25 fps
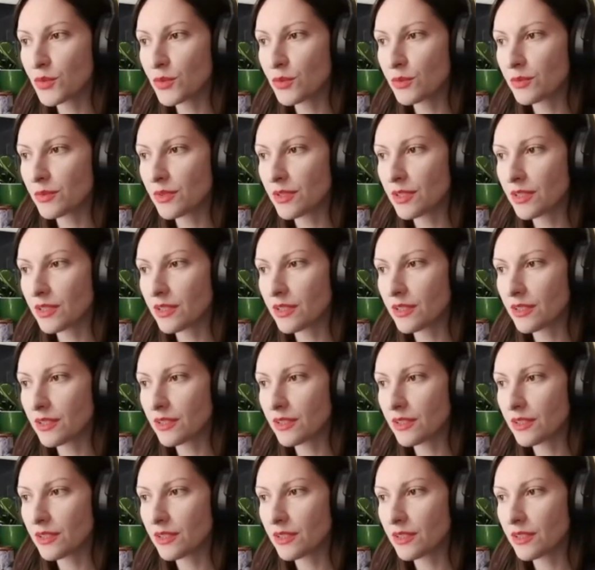to
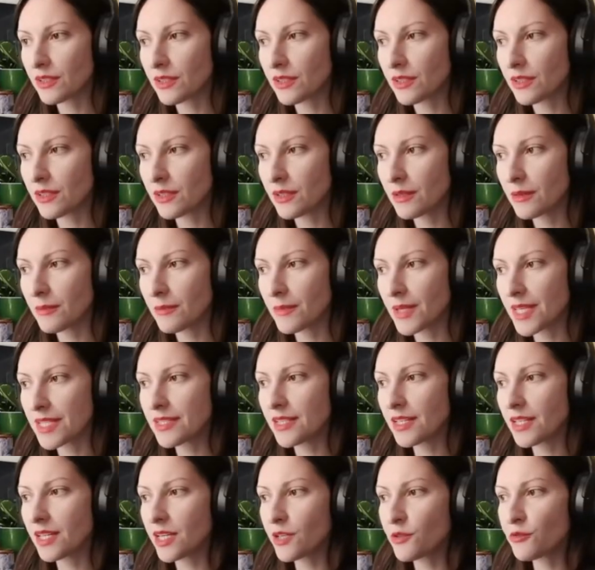
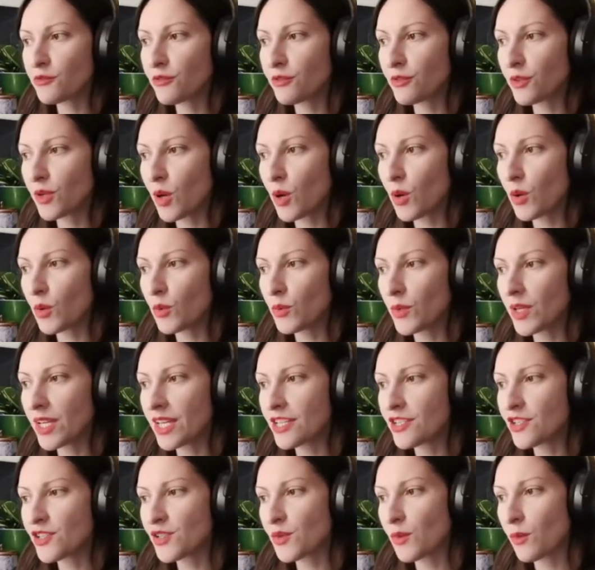basically flow
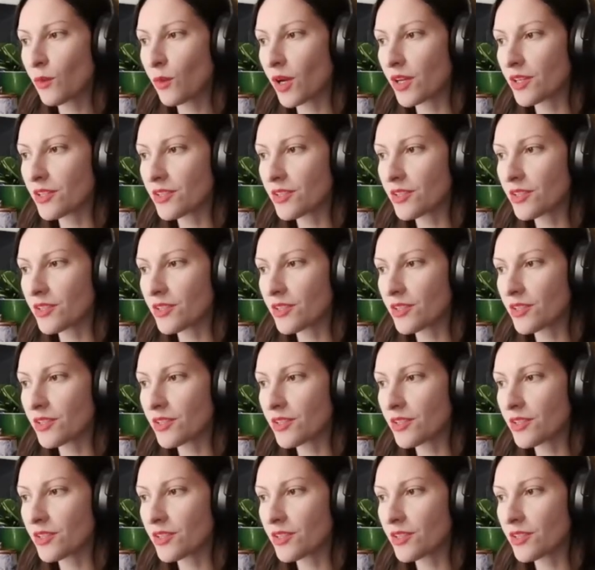into